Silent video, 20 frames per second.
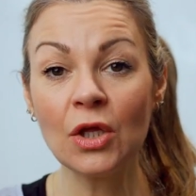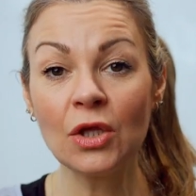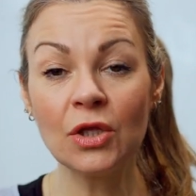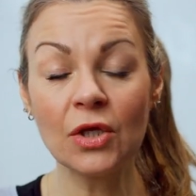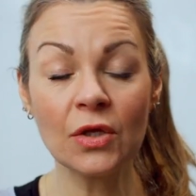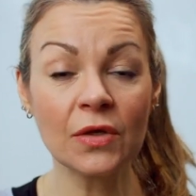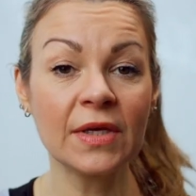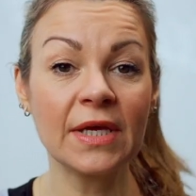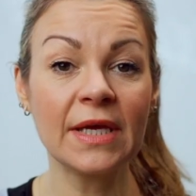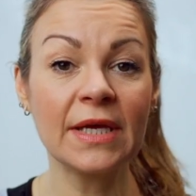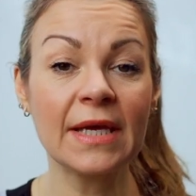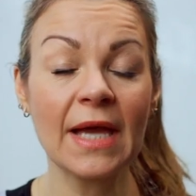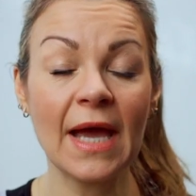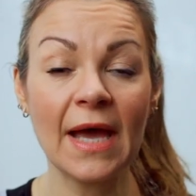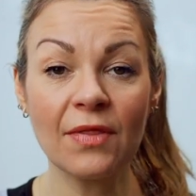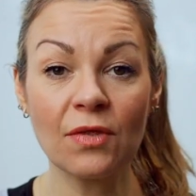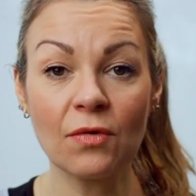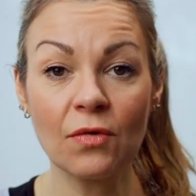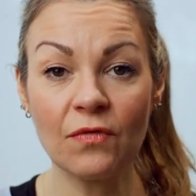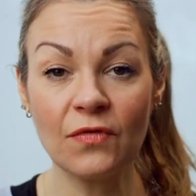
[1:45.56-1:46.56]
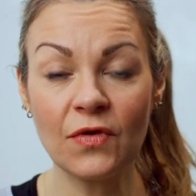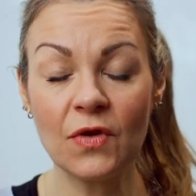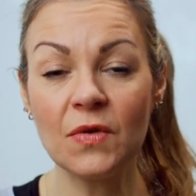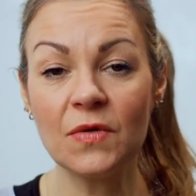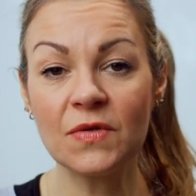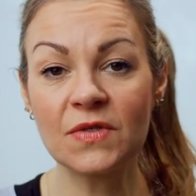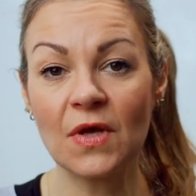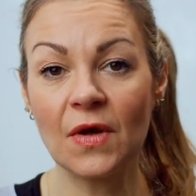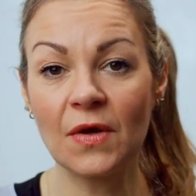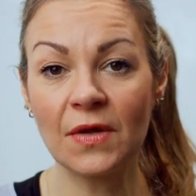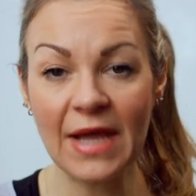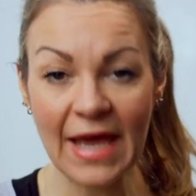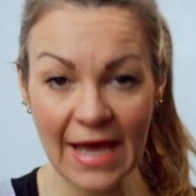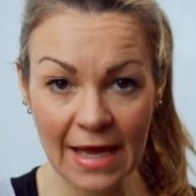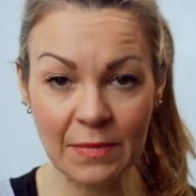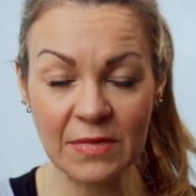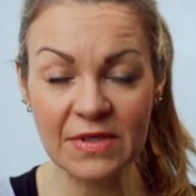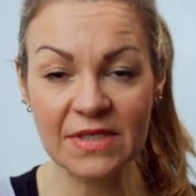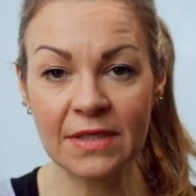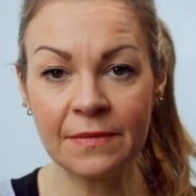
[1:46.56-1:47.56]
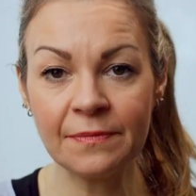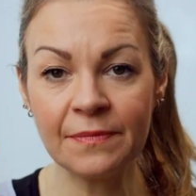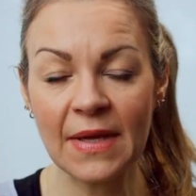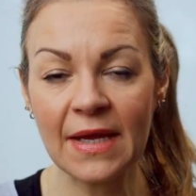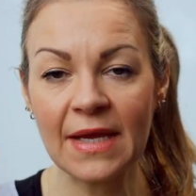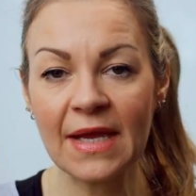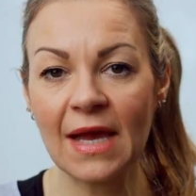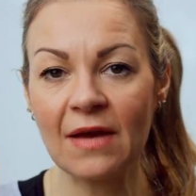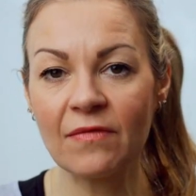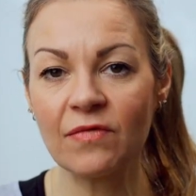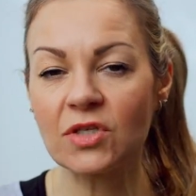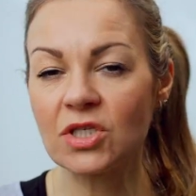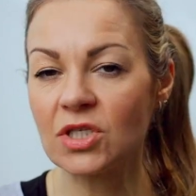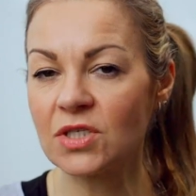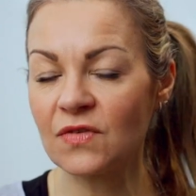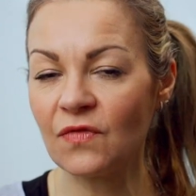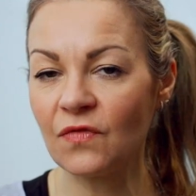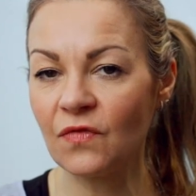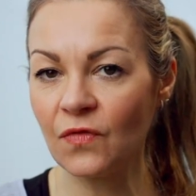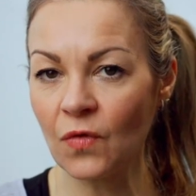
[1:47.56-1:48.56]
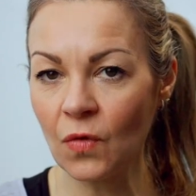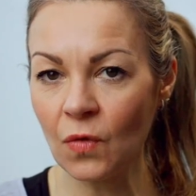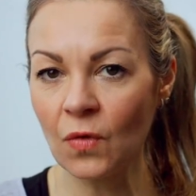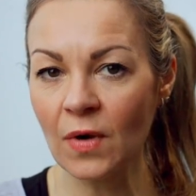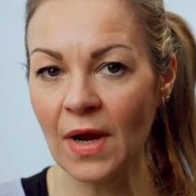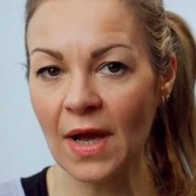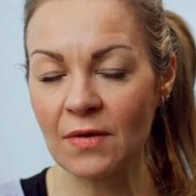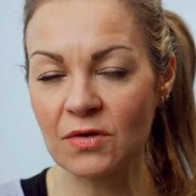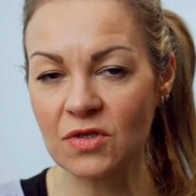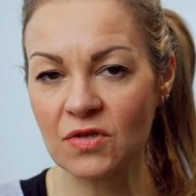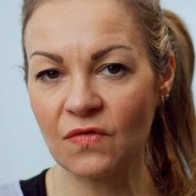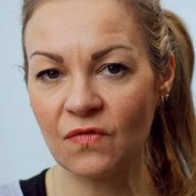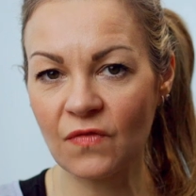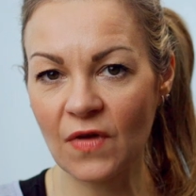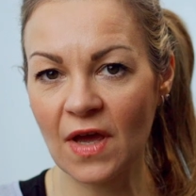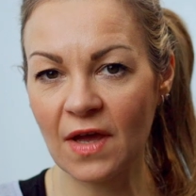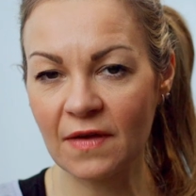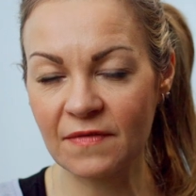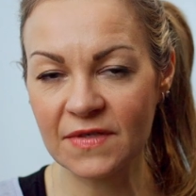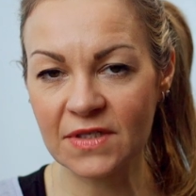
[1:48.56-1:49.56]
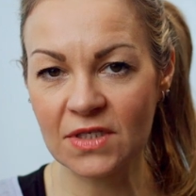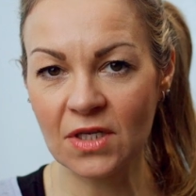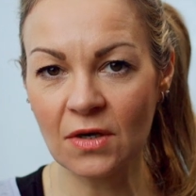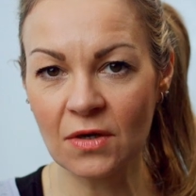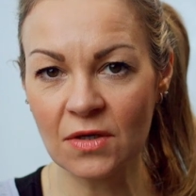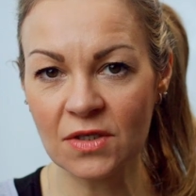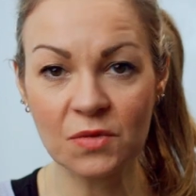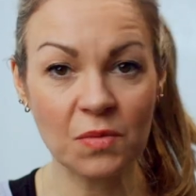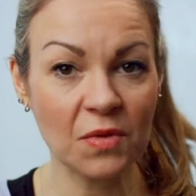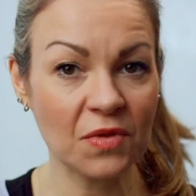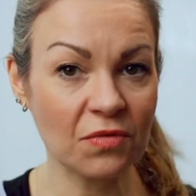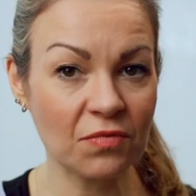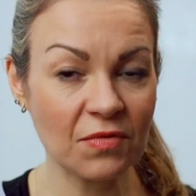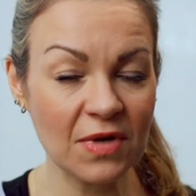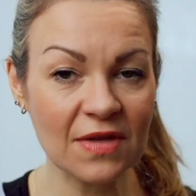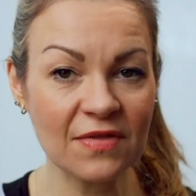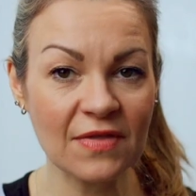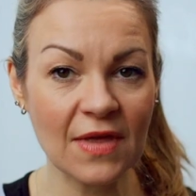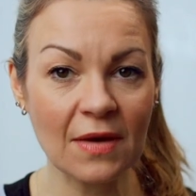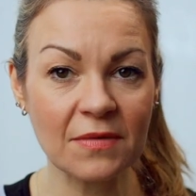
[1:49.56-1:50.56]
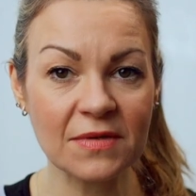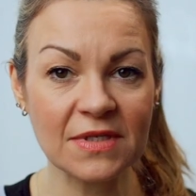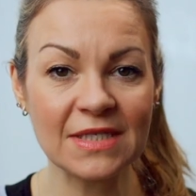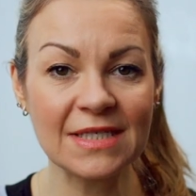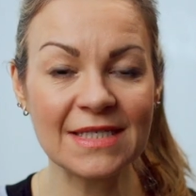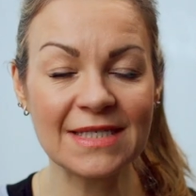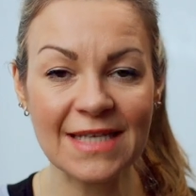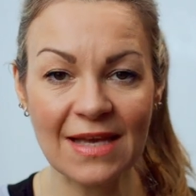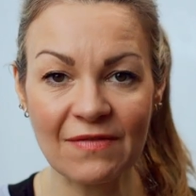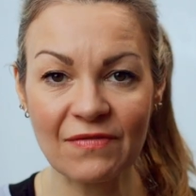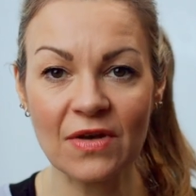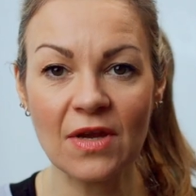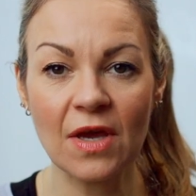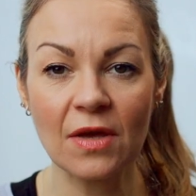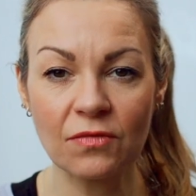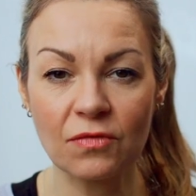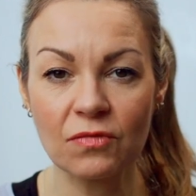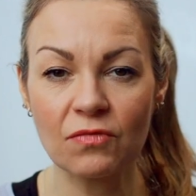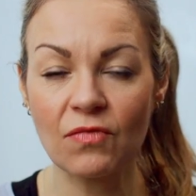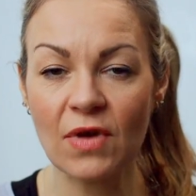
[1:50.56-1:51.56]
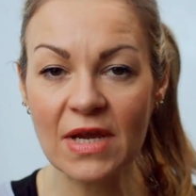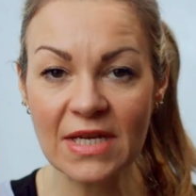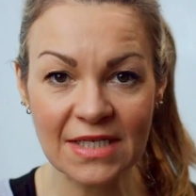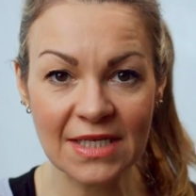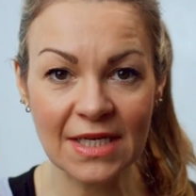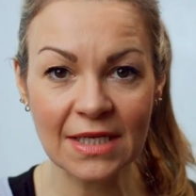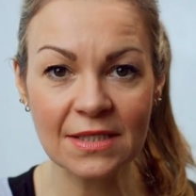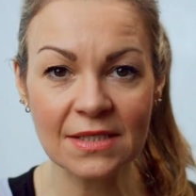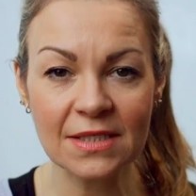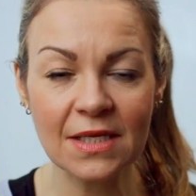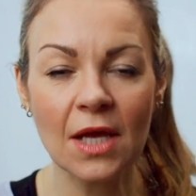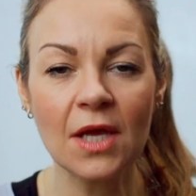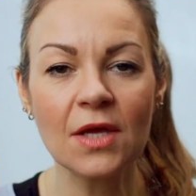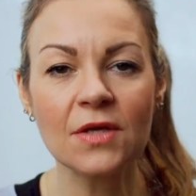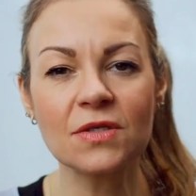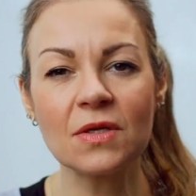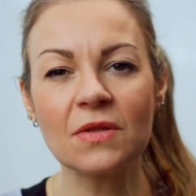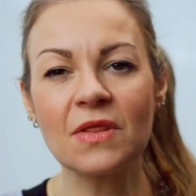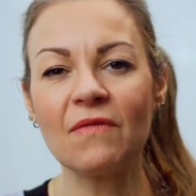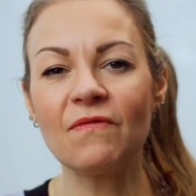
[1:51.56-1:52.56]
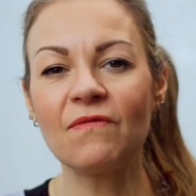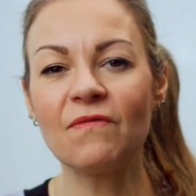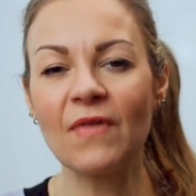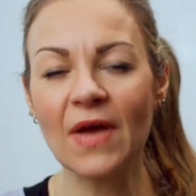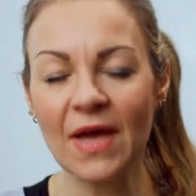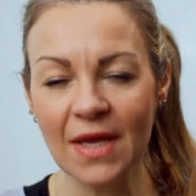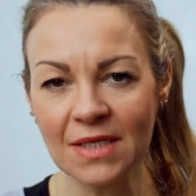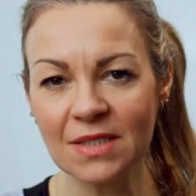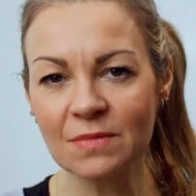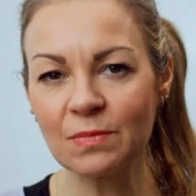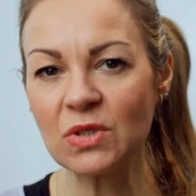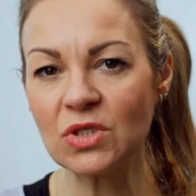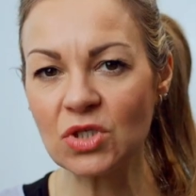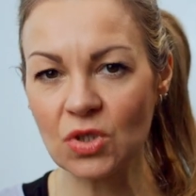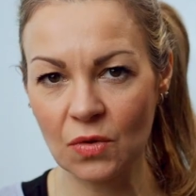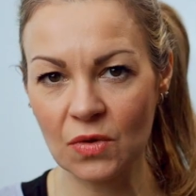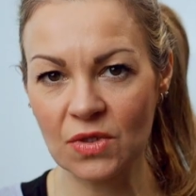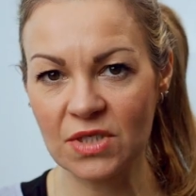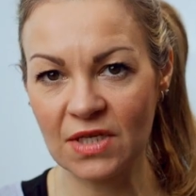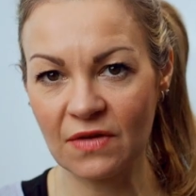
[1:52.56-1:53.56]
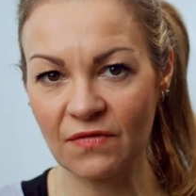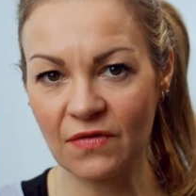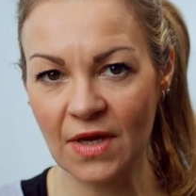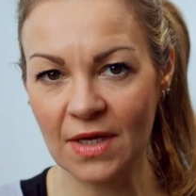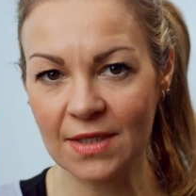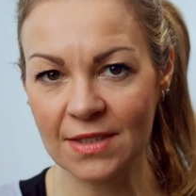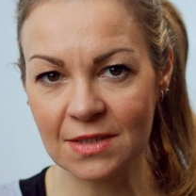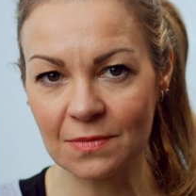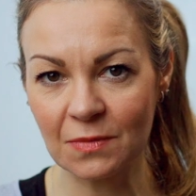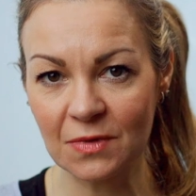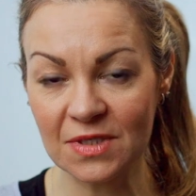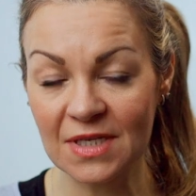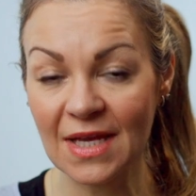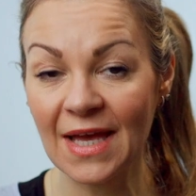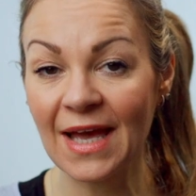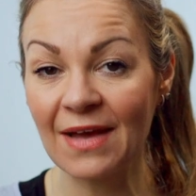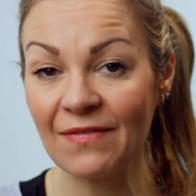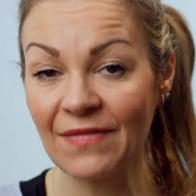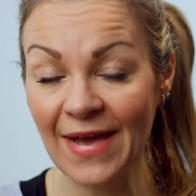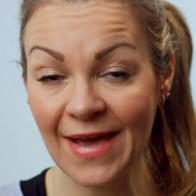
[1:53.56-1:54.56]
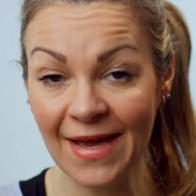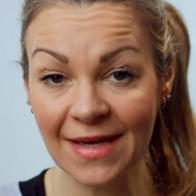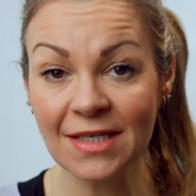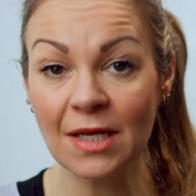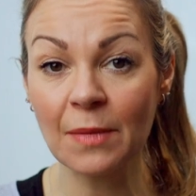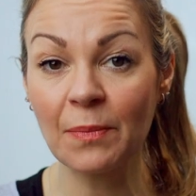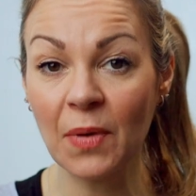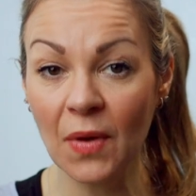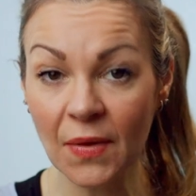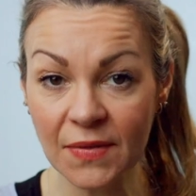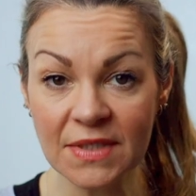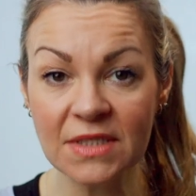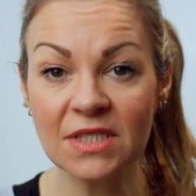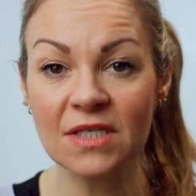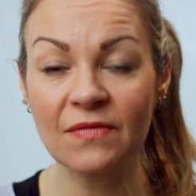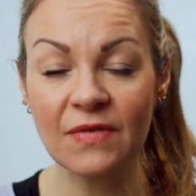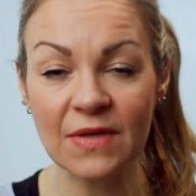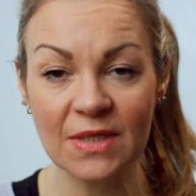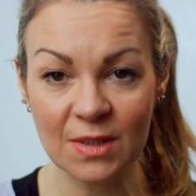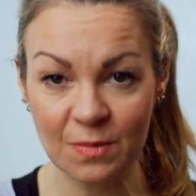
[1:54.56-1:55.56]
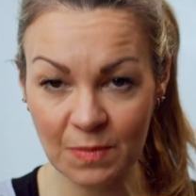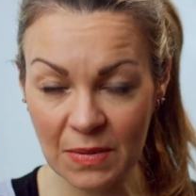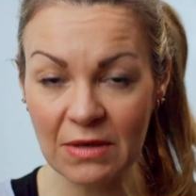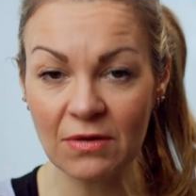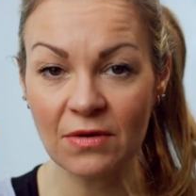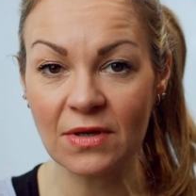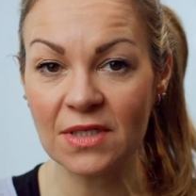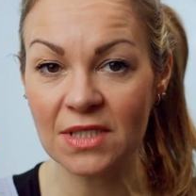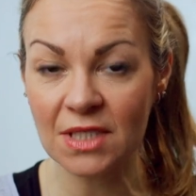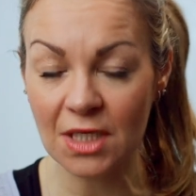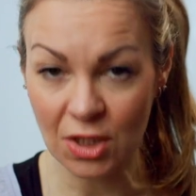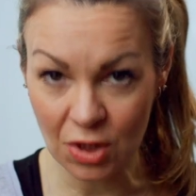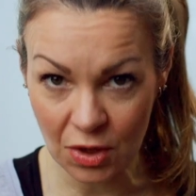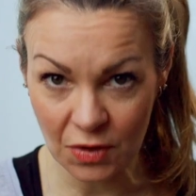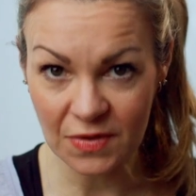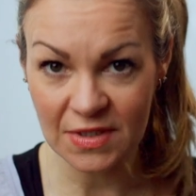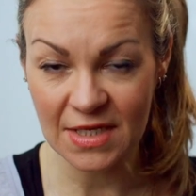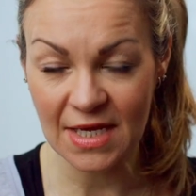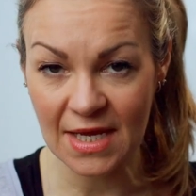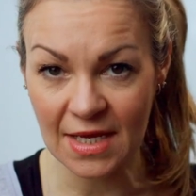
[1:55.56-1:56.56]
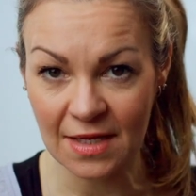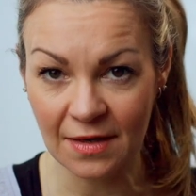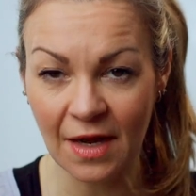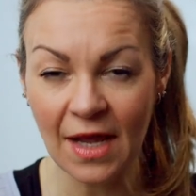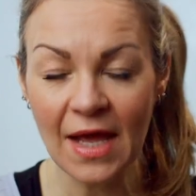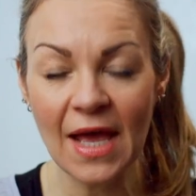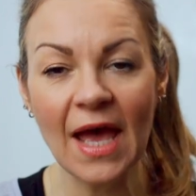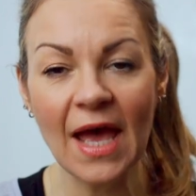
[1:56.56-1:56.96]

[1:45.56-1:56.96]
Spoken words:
Looking at the reviews on Amazon, it averages 4 out of 5 stars with 3,700 ratings. So the vast majority of customers have had a positive experience using it.